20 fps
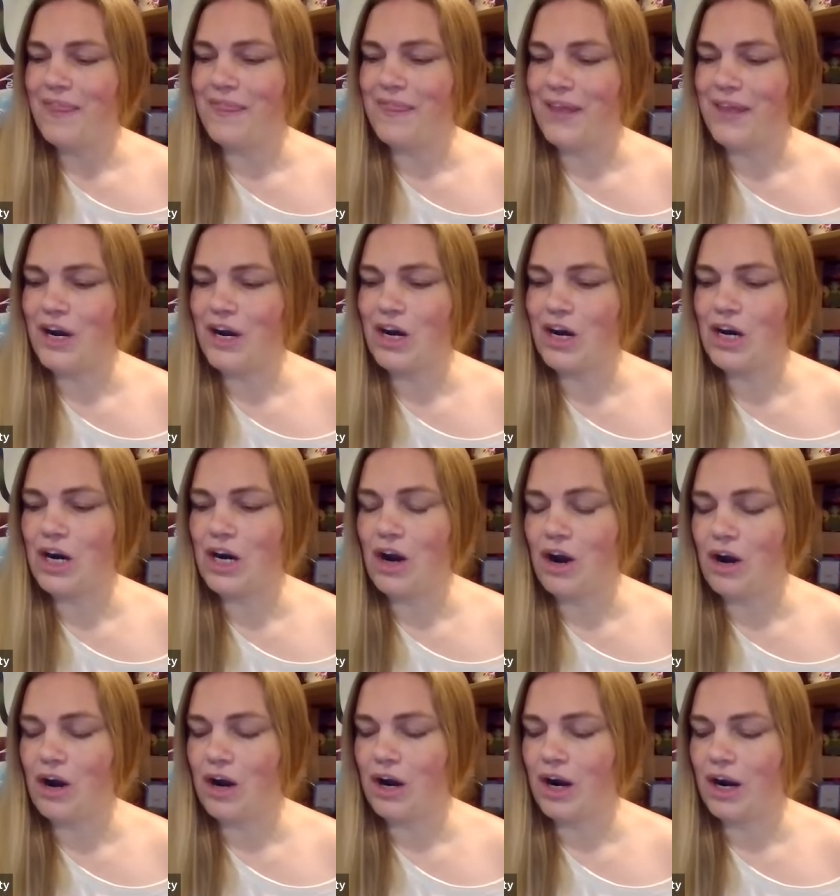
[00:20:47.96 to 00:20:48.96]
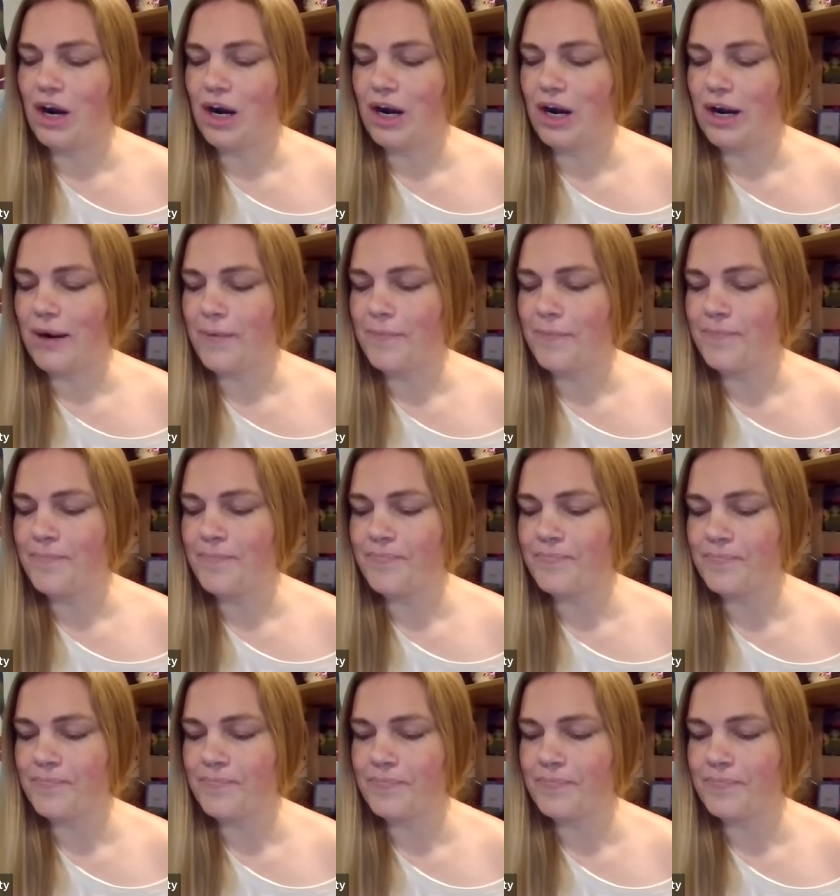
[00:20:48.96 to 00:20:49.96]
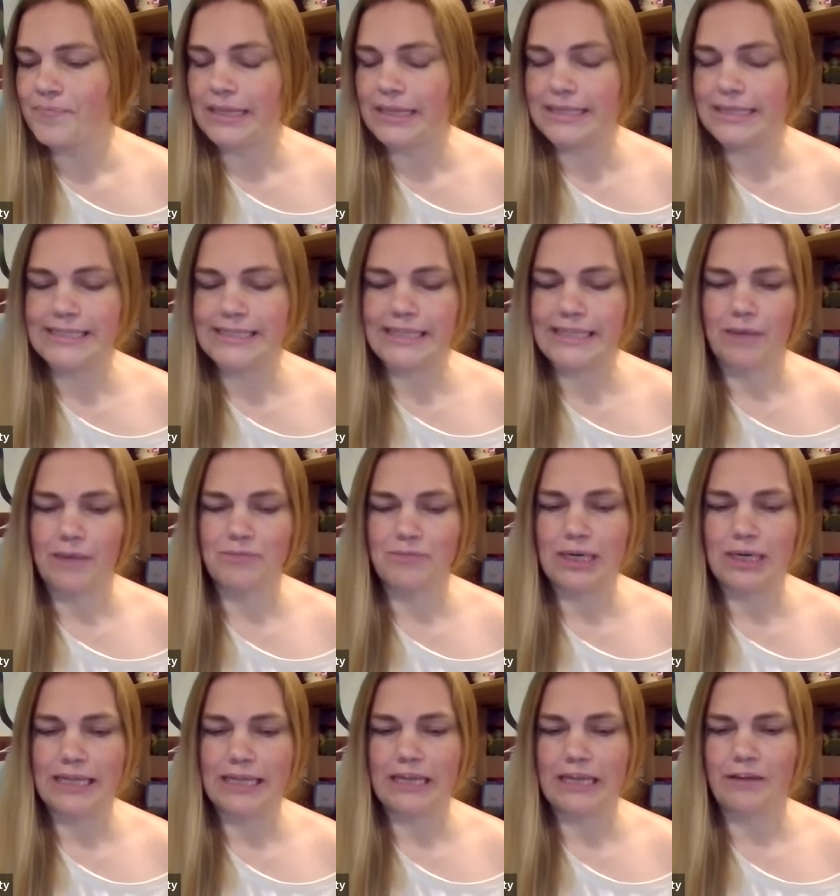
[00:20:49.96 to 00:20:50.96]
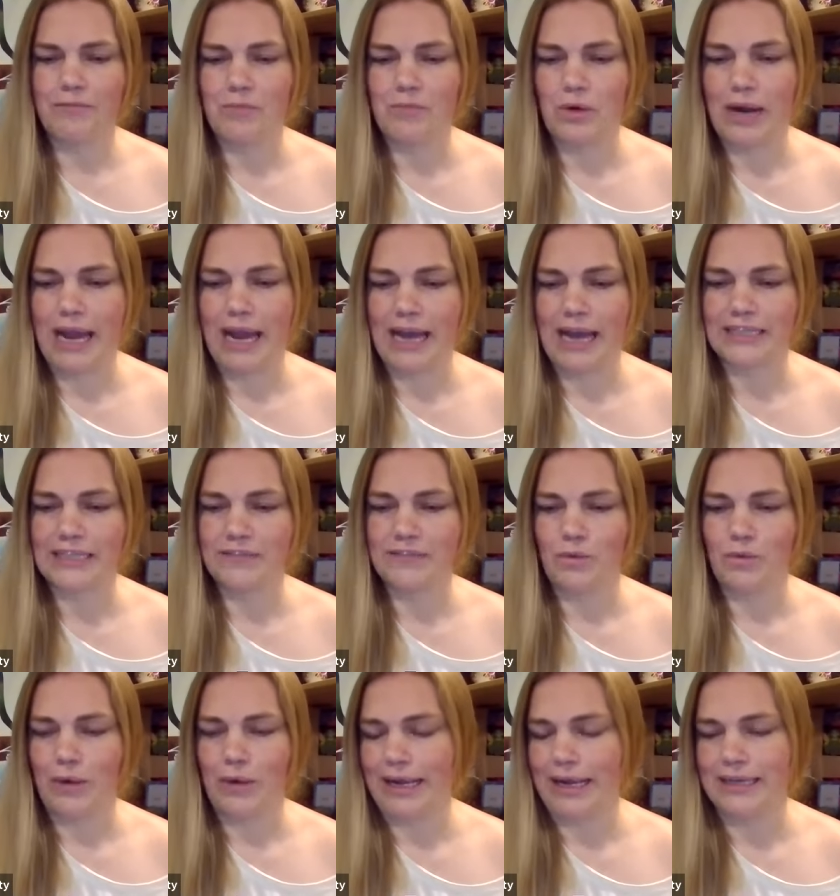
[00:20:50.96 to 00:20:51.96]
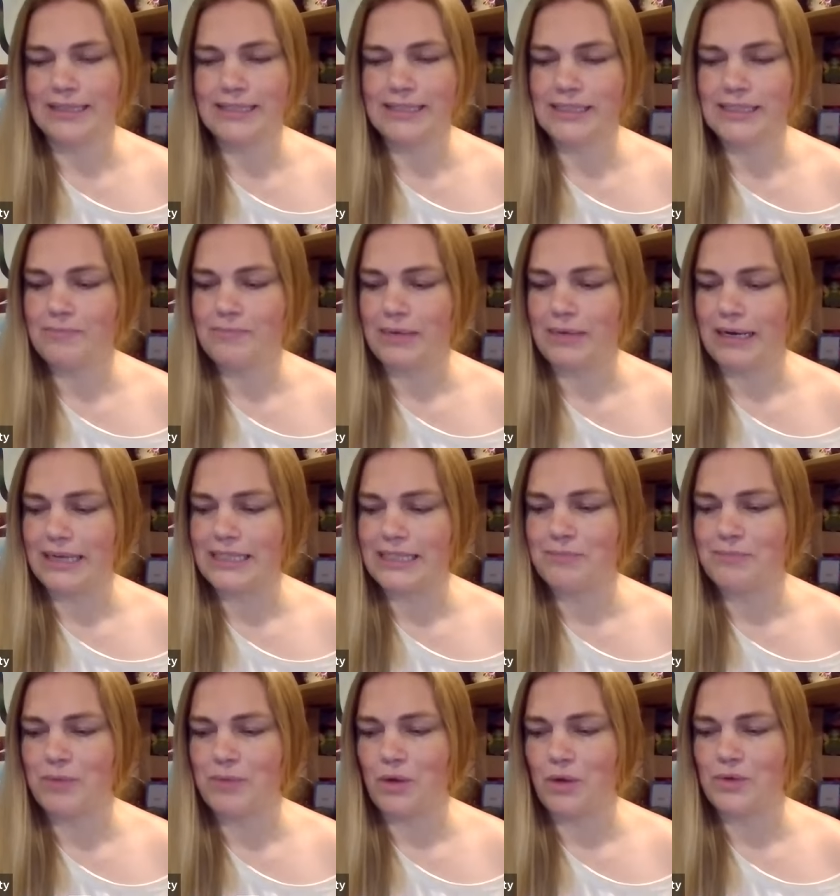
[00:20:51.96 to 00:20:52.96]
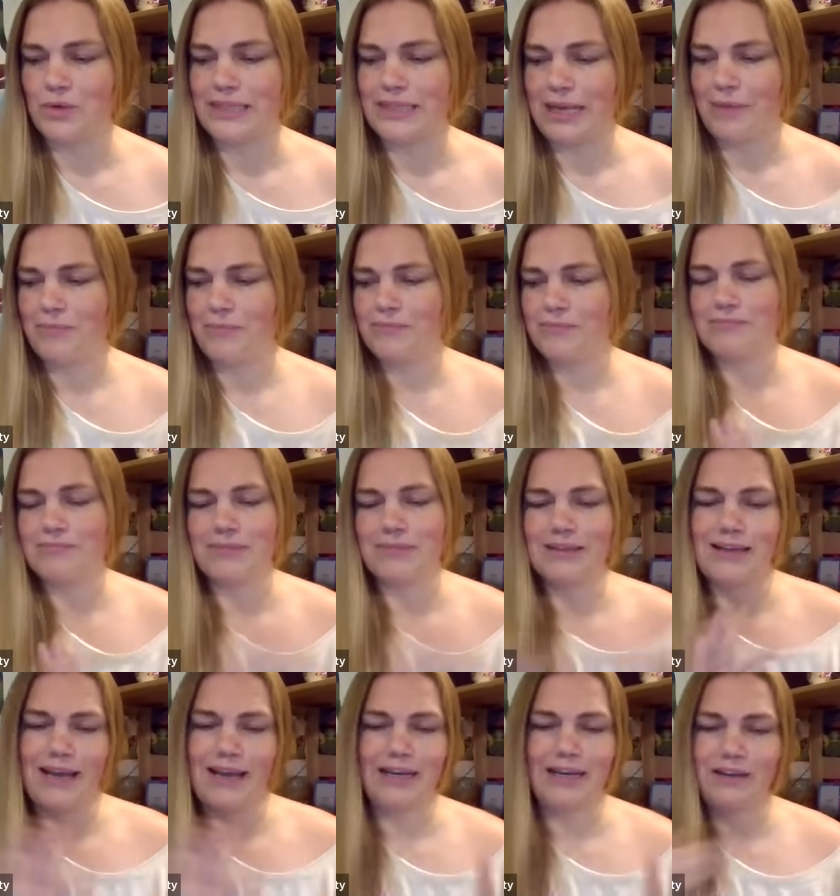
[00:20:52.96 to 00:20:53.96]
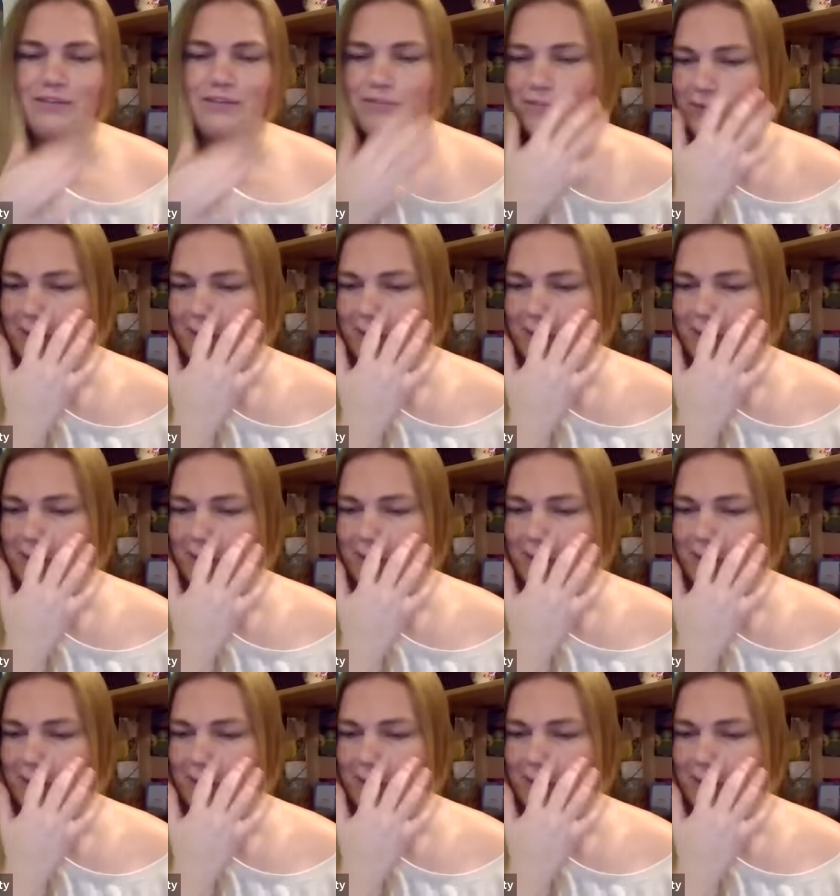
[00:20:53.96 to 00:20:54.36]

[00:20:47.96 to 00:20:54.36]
There are, let's see, I'm trying to think of more active ways, but I suppose that kind of